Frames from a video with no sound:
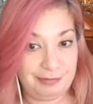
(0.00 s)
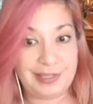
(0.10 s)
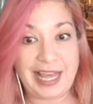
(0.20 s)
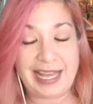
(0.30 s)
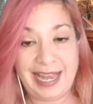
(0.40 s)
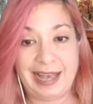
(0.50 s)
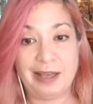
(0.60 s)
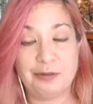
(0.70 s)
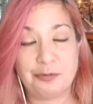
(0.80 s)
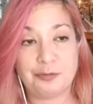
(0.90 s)
that
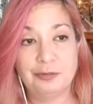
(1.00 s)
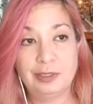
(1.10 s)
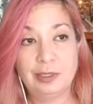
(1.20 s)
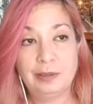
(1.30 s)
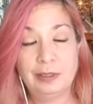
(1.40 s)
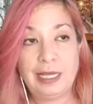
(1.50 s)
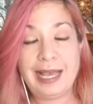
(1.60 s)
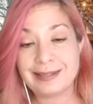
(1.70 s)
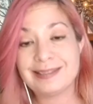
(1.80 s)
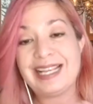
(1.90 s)
have
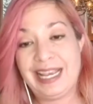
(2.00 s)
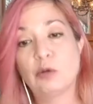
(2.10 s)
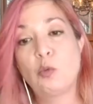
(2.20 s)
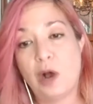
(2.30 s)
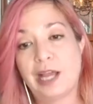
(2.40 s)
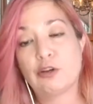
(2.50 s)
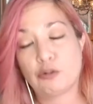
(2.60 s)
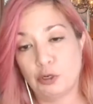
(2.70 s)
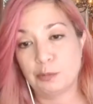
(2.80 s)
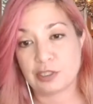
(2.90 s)
X and Y
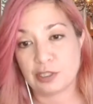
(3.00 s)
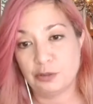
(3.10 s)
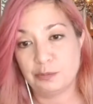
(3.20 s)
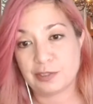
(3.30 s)
chromosomes,